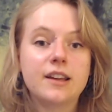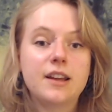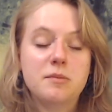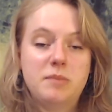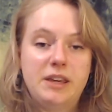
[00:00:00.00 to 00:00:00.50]

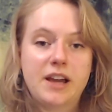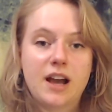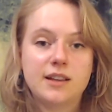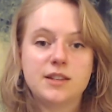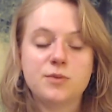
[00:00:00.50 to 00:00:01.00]

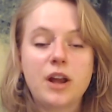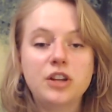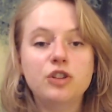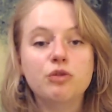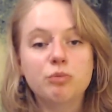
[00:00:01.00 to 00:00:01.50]
Because when
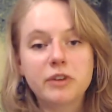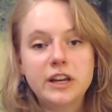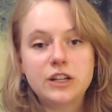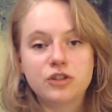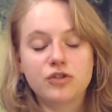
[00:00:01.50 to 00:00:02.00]
you
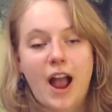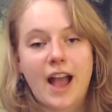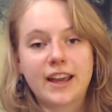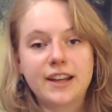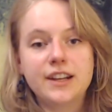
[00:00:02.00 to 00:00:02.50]
breed a
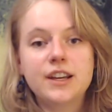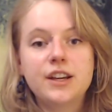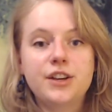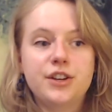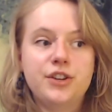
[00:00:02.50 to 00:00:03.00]
dragon,
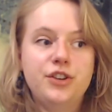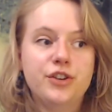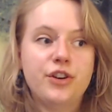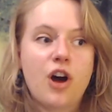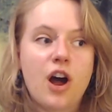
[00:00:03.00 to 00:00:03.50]
you're
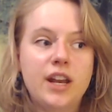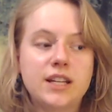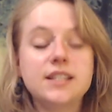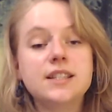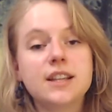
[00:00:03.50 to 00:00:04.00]
not
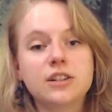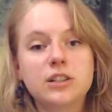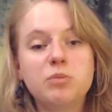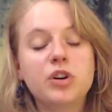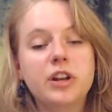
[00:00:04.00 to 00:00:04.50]
necessarily
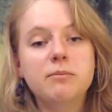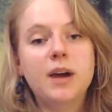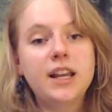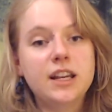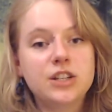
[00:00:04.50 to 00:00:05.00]
putting
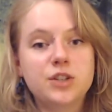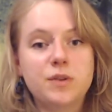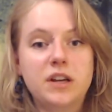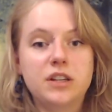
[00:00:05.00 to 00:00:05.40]
money into it.